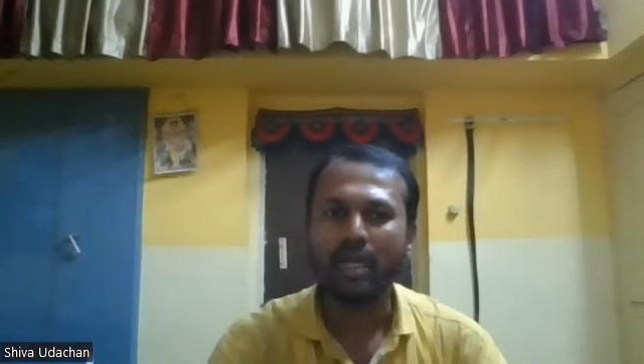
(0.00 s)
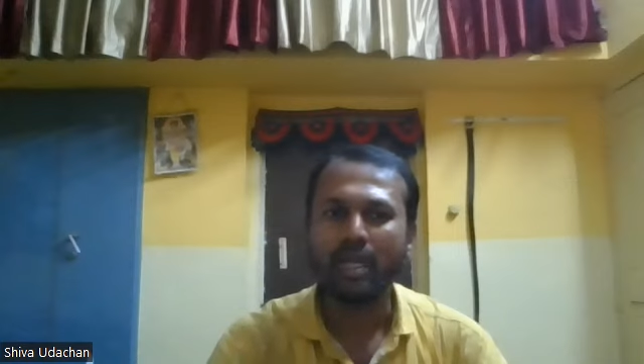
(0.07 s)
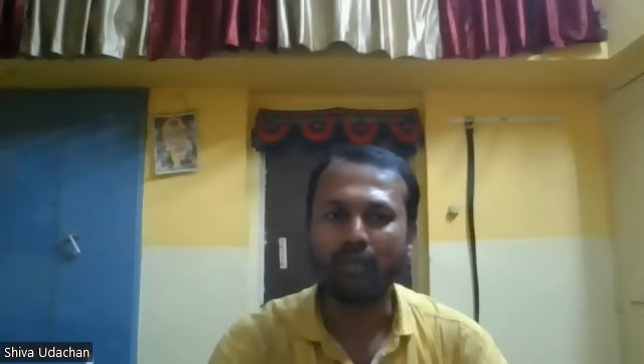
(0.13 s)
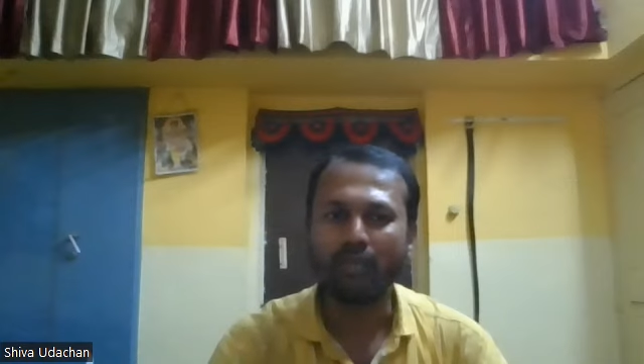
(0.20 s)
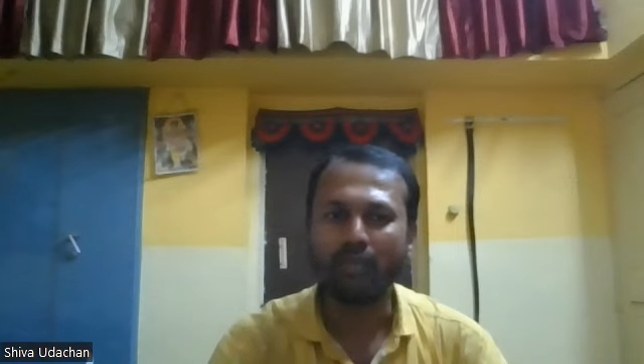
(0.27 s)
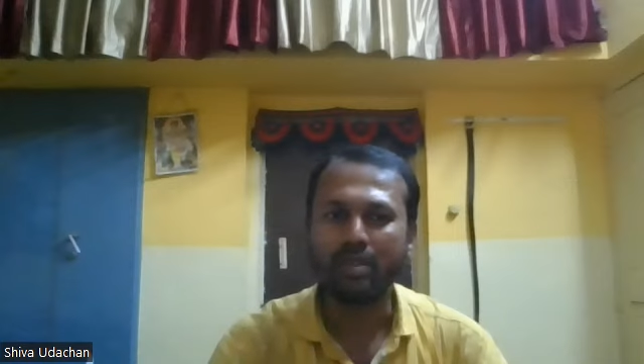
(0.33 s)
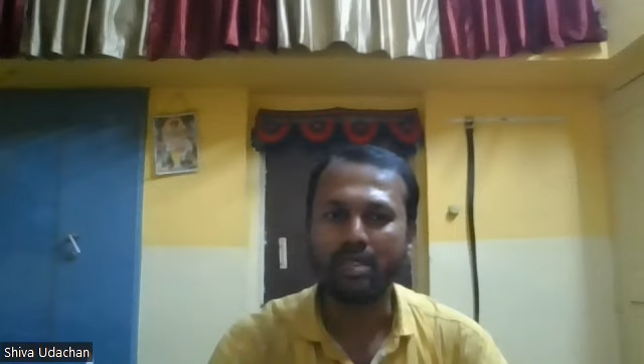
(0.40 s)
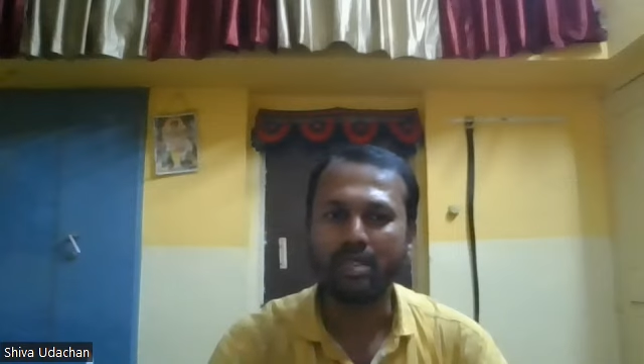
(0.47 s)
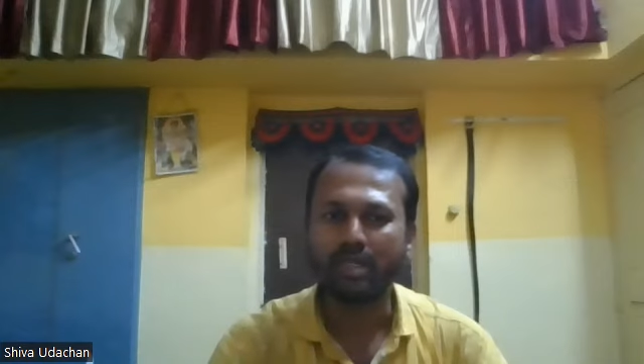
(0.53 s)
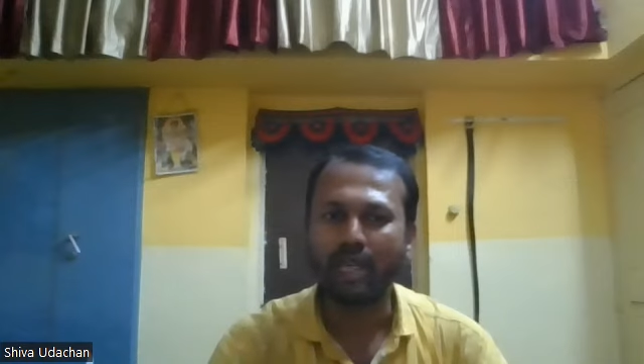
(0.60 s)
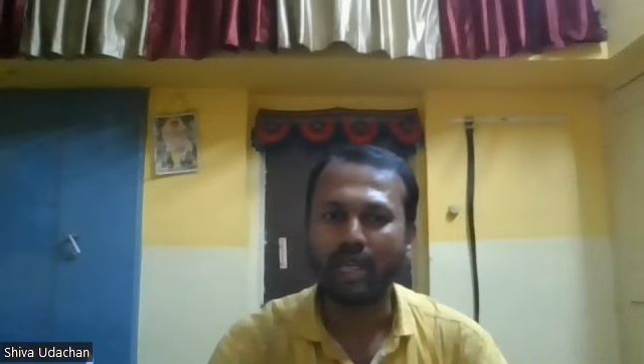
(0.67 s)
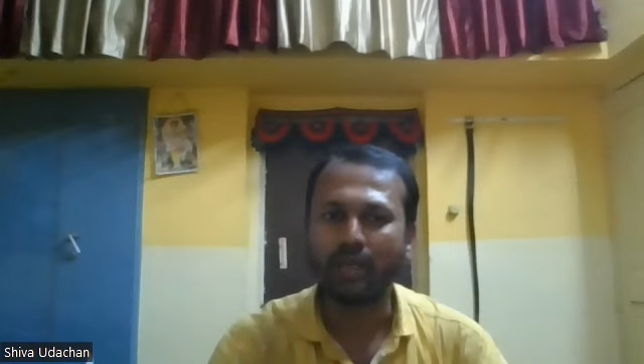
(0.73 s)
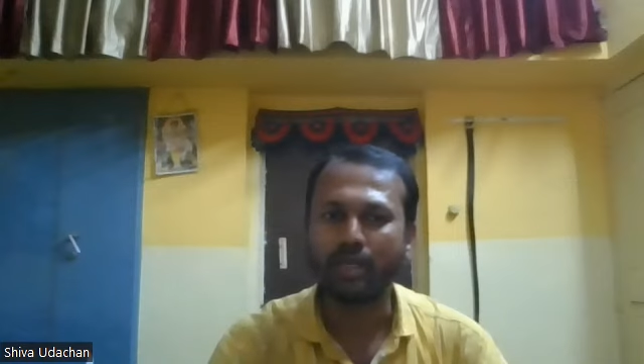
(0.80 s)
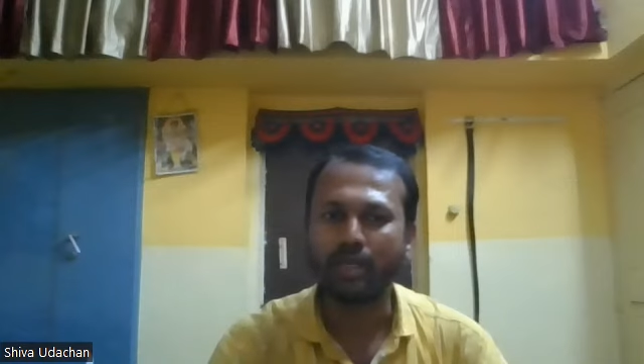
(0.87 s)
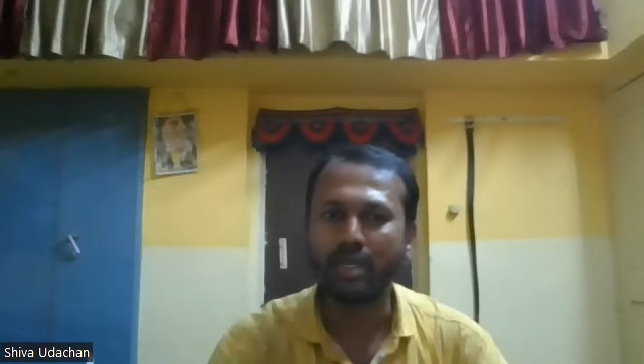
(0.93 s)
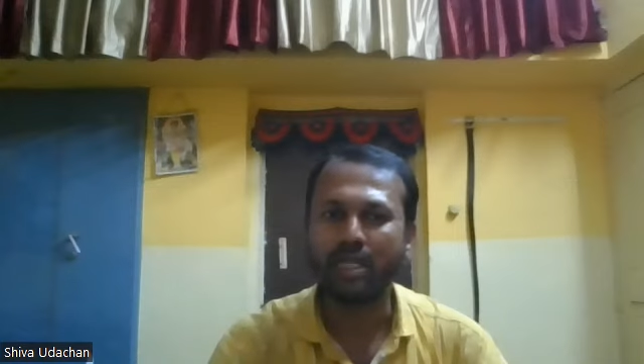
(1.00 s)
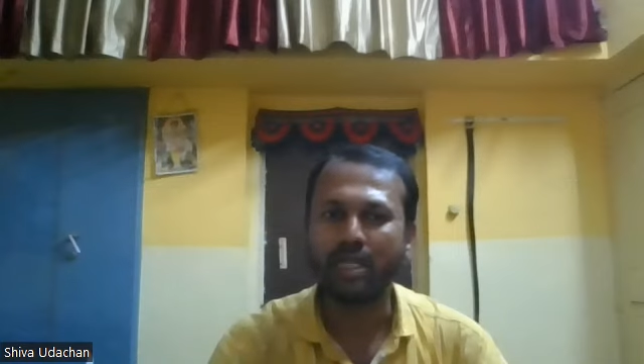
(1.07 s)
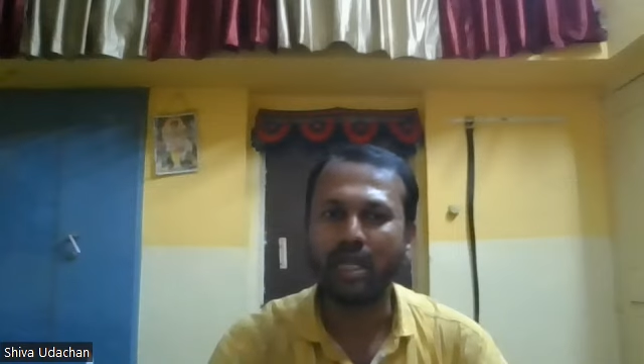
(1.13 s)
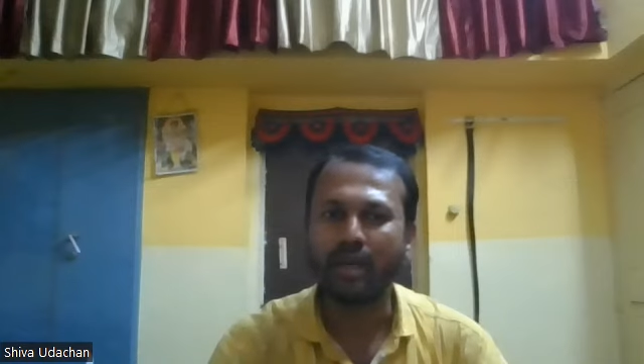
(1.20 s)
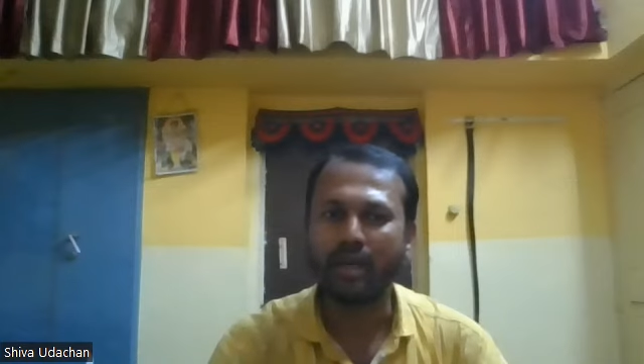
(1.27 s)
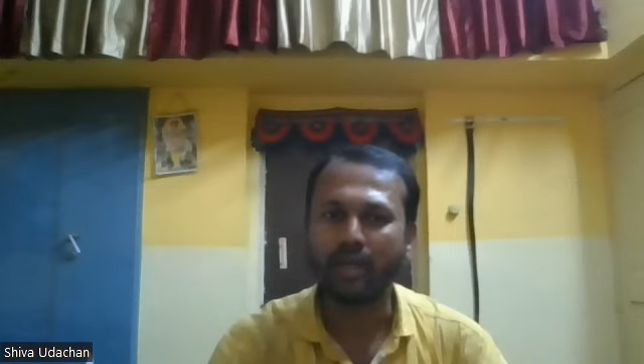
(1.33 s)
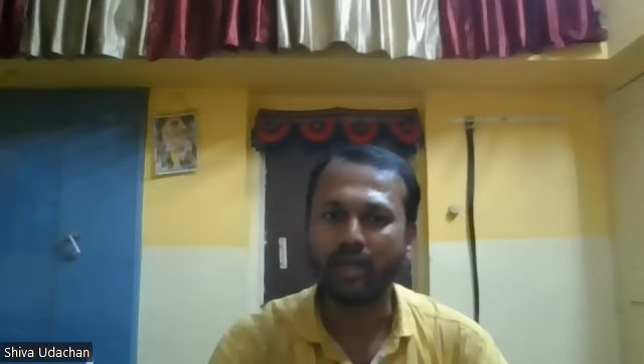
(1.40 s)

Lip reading: involves capturing and